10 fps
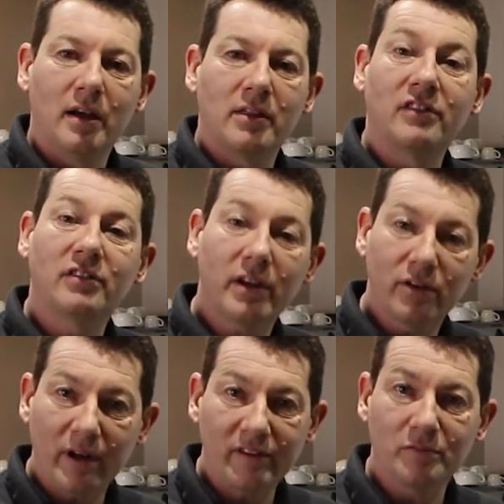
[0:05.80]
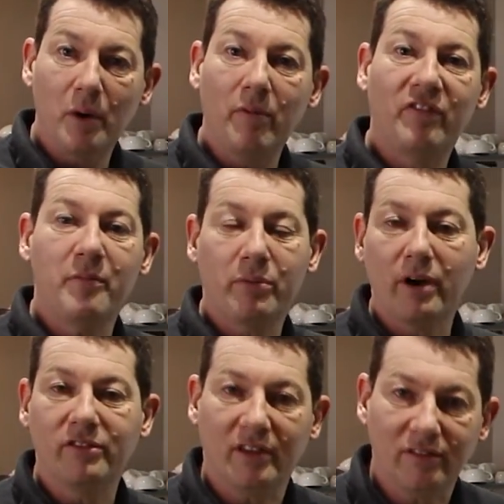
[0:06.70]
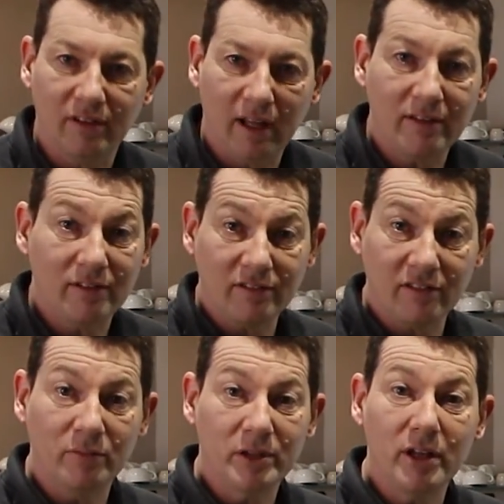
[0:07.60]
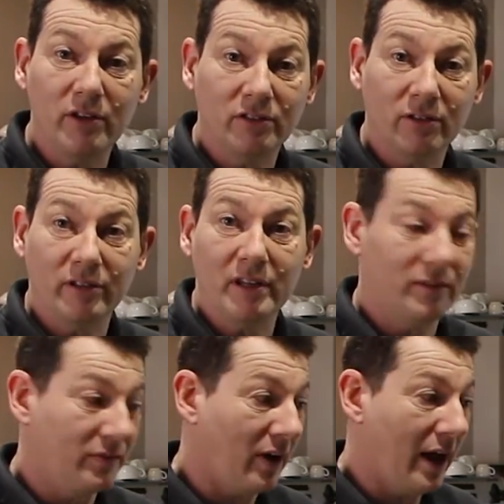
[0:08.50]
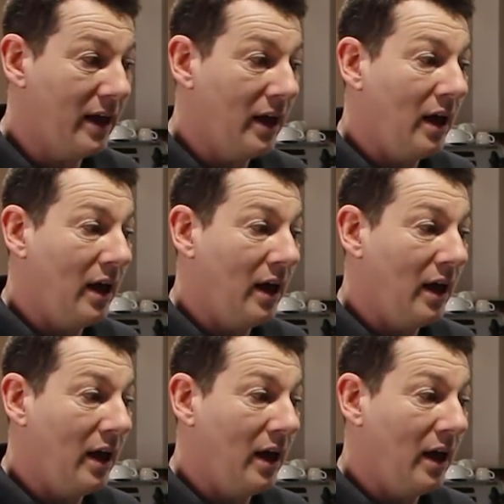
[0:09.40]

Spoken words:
The CycleRight Smart Fit process is a system we use to identify